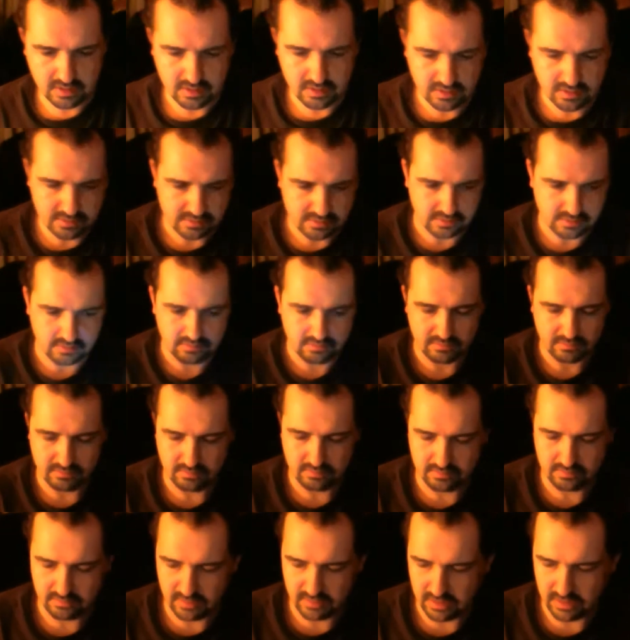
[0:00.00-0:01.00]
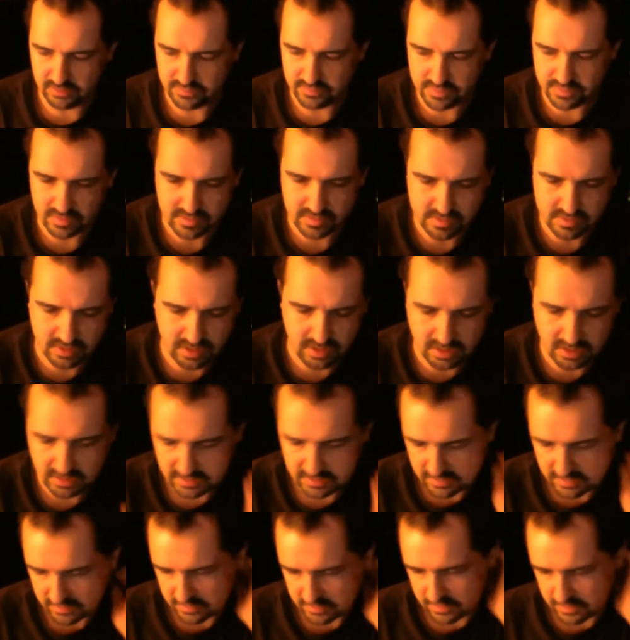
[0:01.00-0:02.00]
So I have 6
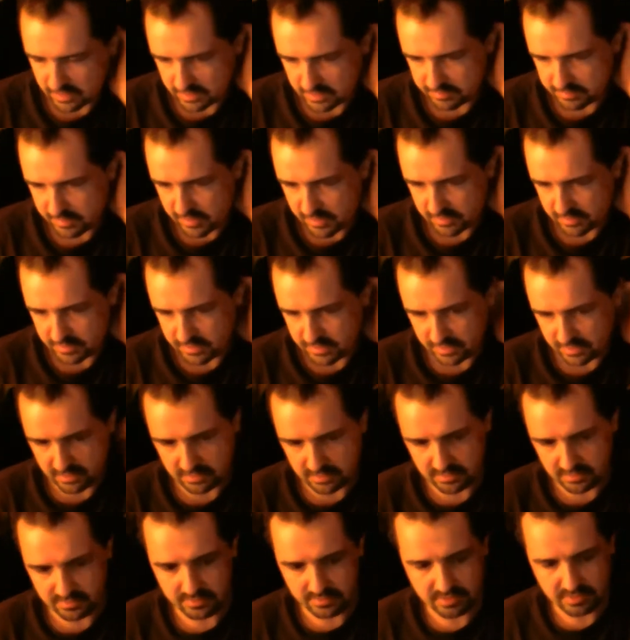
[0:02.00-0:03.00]
kegs, there's 6 beers here.